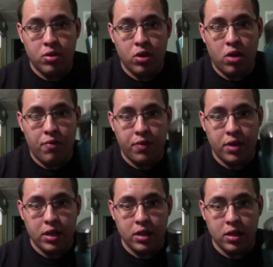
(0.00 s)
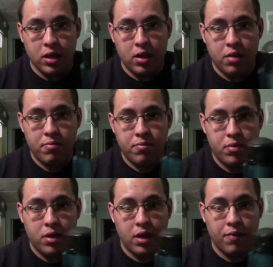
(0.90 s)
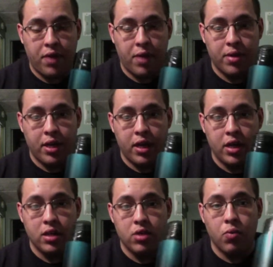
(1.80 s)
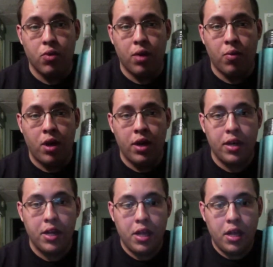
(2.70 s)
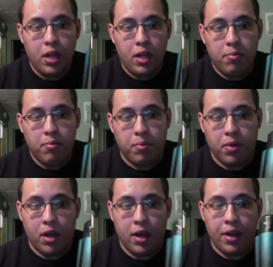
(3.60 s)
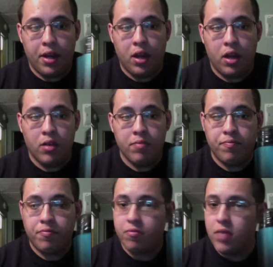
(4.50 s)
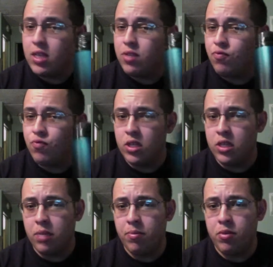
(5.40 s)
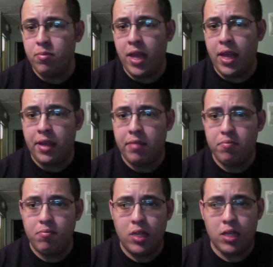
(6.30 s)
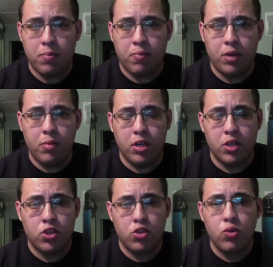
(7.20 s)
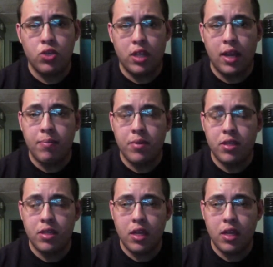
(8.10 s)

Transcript: off and kind of fabricated into what I wanted. But it's really simple to make. It's pretty much 2 steps.